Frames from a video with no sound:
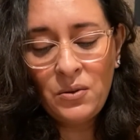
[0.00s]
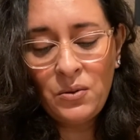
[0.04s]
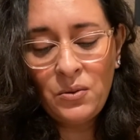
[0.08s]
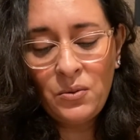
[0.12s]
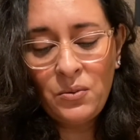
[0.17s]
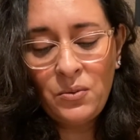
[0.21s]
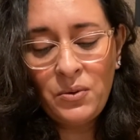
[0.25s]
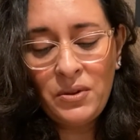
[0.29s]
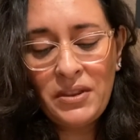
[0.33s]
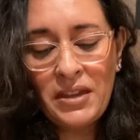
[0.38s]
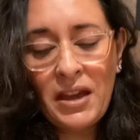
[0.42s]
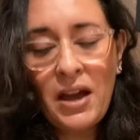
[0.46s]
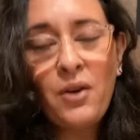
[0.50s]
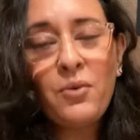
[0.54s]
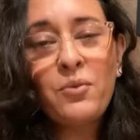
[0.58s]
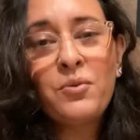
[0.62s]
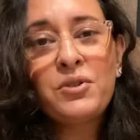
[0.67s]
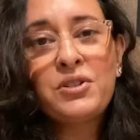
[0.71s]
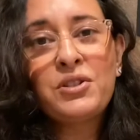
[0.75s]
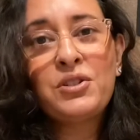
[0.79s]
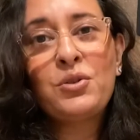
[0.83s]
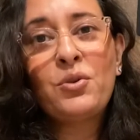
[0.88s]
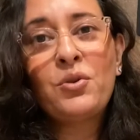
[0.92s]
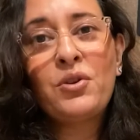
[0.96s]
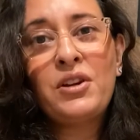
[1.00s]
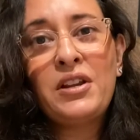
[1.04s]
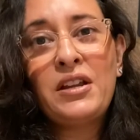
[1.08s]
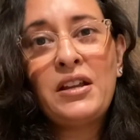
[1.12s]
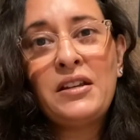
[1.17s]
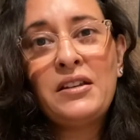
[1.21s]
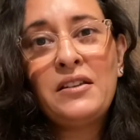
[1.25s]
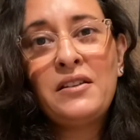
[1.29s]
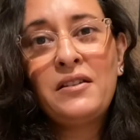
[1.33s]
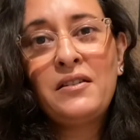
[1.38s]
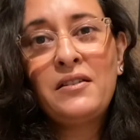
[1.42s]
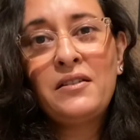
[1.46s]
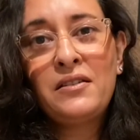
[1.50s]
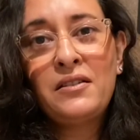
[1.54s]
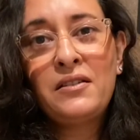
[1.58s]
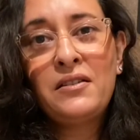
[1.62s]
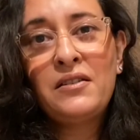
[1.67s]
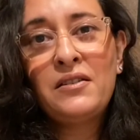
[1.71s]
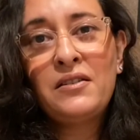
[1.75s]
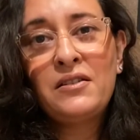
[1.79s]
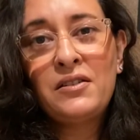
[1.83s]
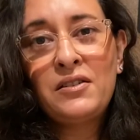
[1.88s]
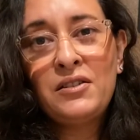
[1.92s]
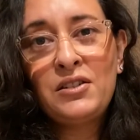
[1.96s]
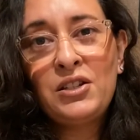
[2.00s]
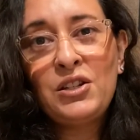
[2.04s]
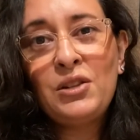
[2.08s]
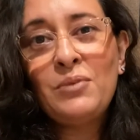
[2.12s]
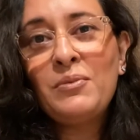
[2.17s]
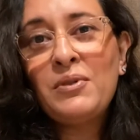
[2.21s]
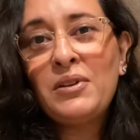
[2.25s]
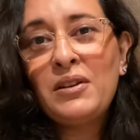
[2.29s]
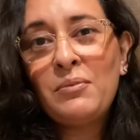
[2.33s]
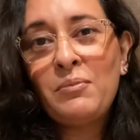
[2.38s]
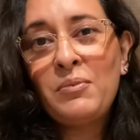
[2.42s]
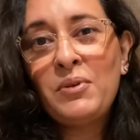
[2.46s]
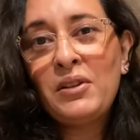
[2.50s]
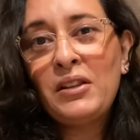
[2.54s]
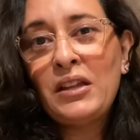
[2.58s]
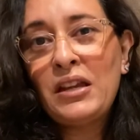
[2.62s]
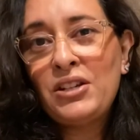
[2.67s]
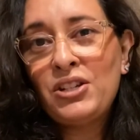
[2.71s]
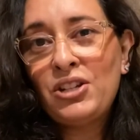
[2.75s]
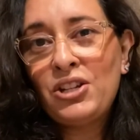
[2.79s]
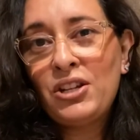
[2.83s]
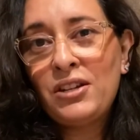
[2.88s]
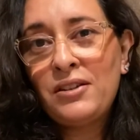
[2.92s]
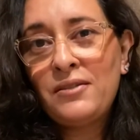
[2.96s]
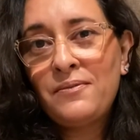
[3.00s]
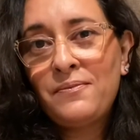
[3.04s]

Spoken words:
without resorting to manipulation.